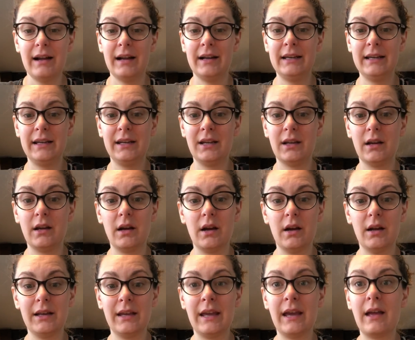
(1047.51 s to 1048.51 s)
I need to
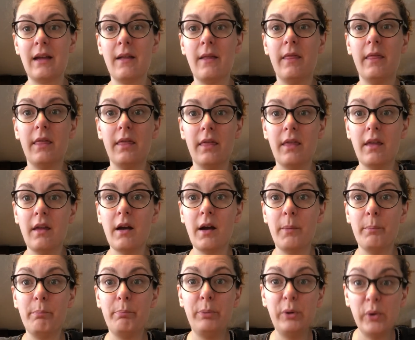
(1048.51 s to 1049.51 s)
get
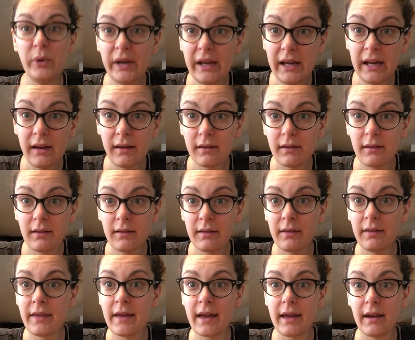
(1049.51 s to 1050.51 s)
a booty
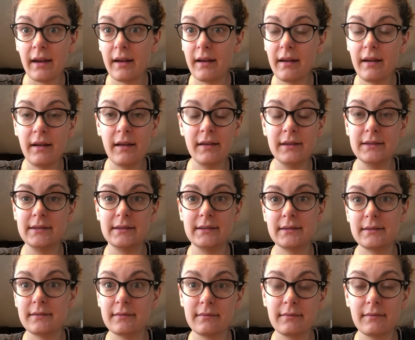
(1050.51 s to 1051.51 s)
that
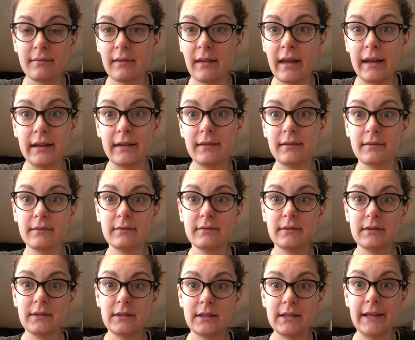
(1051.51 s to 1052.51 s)
is like
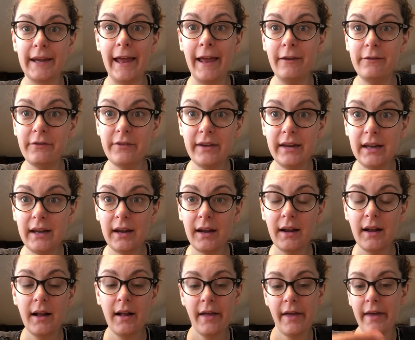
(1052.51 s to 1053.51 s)
to
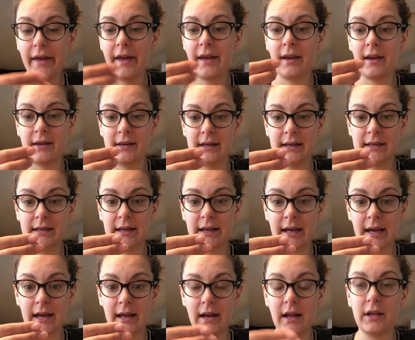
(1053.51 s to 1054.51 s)
envy, and I need to
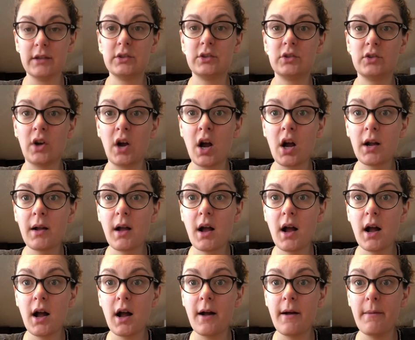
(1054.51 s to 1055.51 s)
get a strong
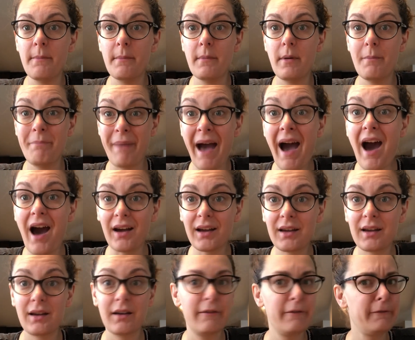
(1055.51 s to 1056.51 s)

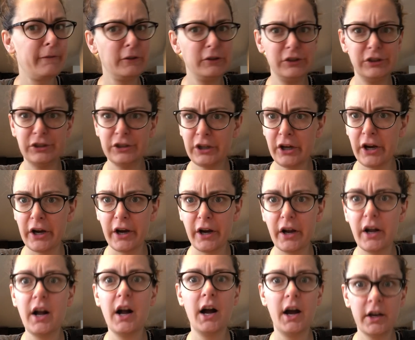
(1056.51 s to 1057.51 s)
back for
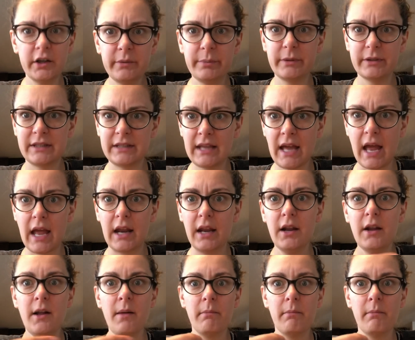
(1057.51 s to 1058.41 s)
sure, 100%.